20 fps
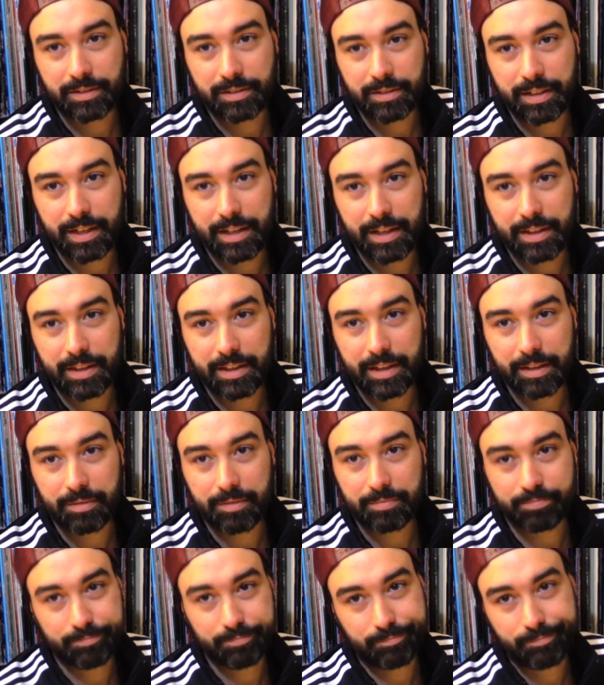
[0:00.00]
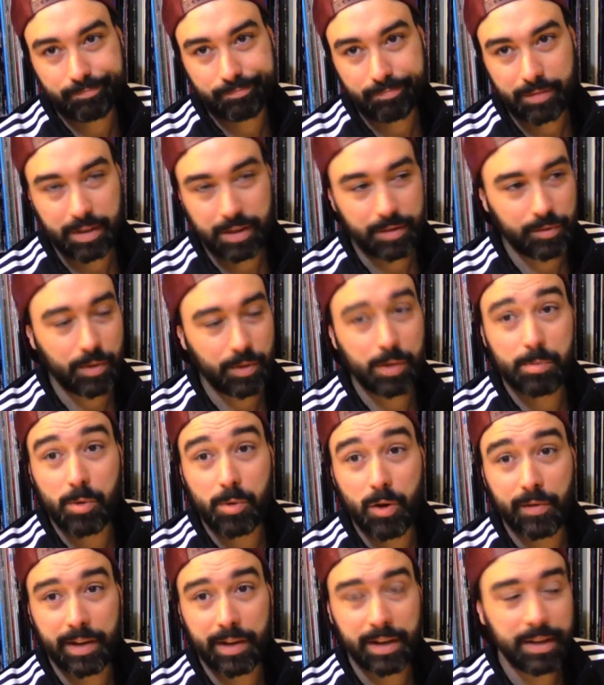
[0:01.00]
anything from the
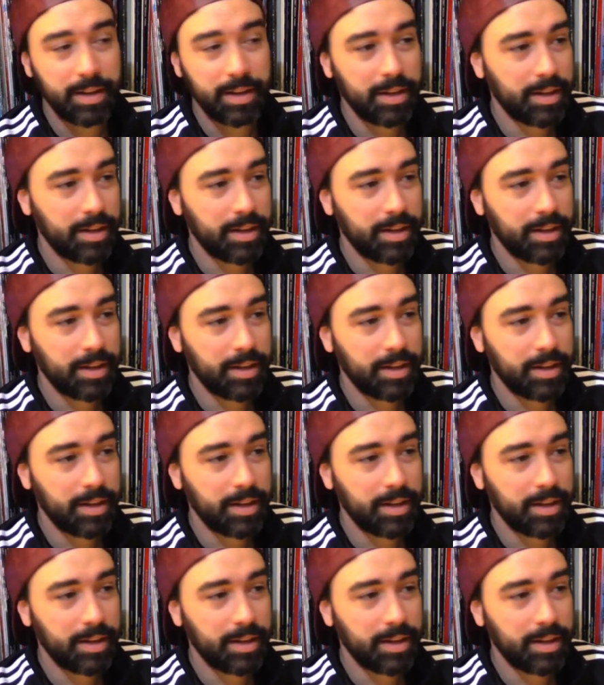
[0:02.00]
movie.